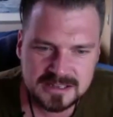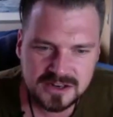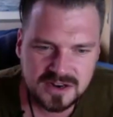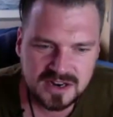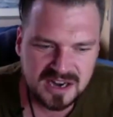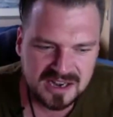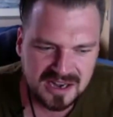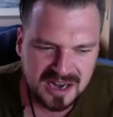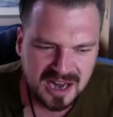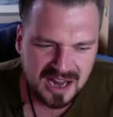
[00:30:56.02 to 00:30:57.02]

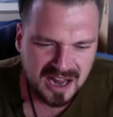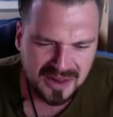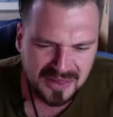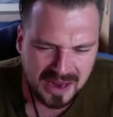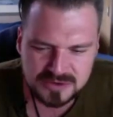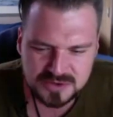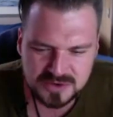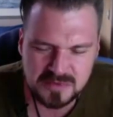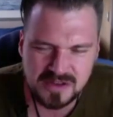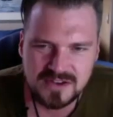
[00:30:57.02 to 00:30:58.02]
that was
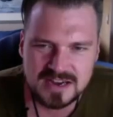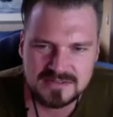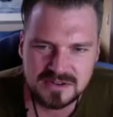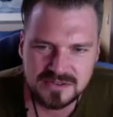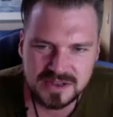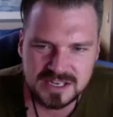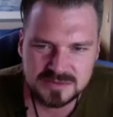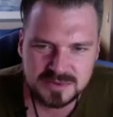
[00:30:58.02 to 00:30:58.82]
one of my favourite things,